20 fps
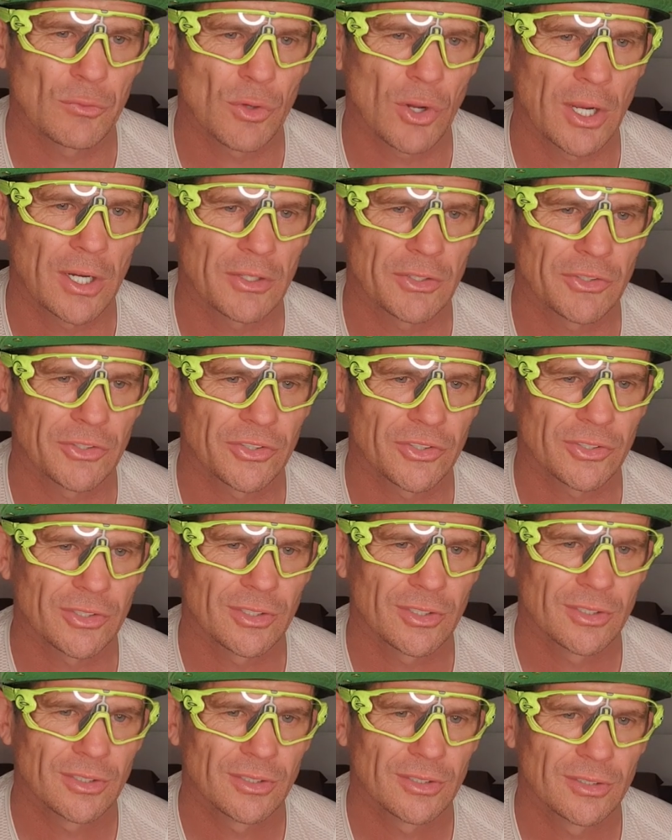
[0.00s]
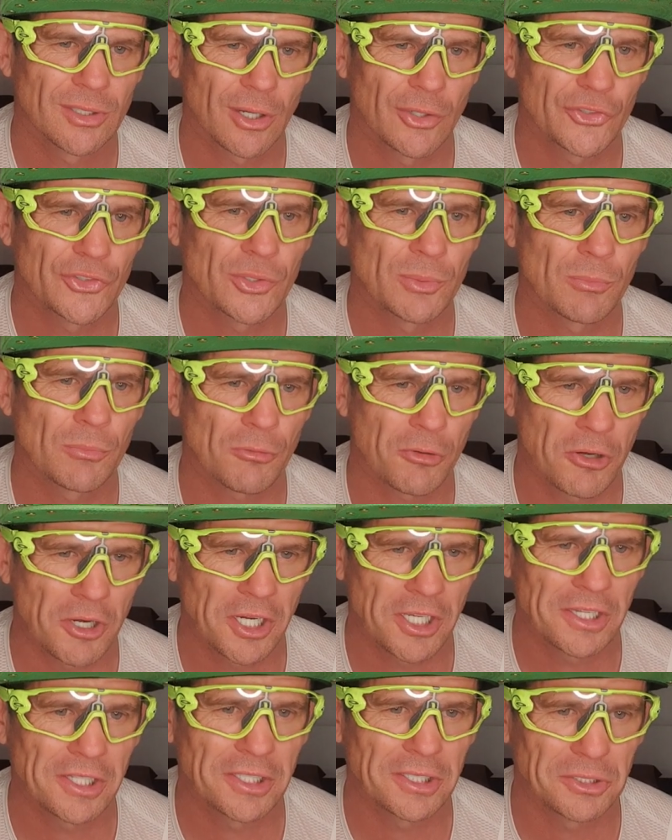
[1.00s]
riders on some
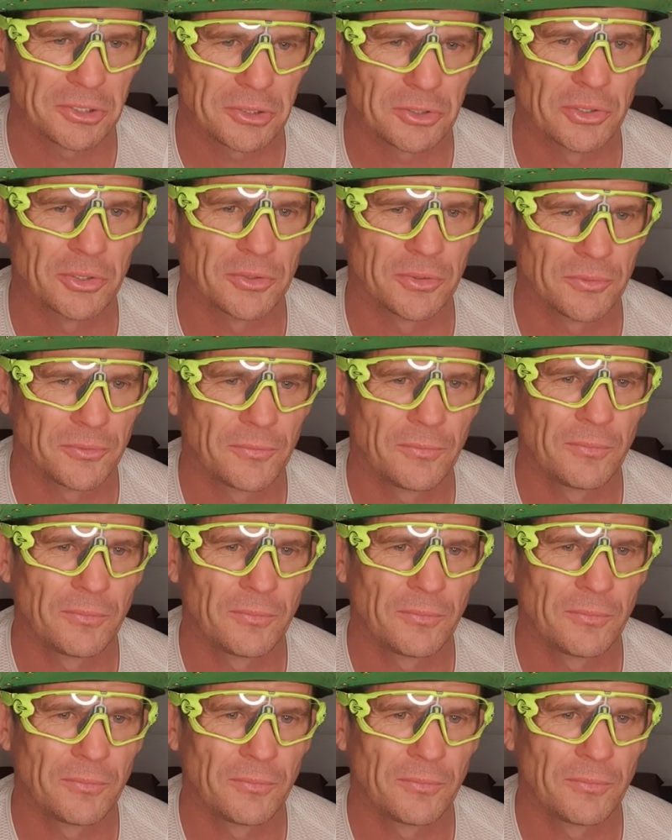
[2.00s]
really good